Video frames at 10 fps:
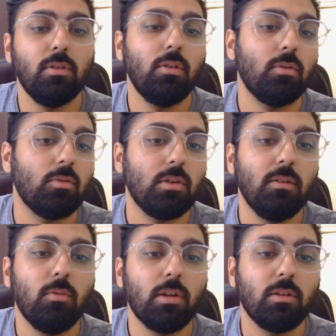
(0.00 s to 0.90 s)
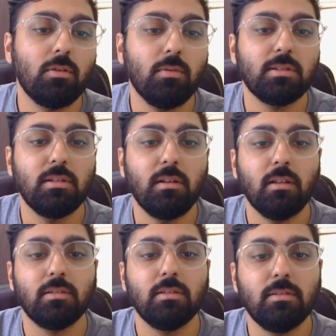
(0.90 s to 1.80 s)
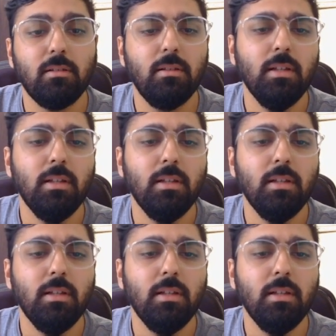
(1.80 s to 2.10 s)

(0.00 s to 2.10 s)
no, only voting on question and answer is there.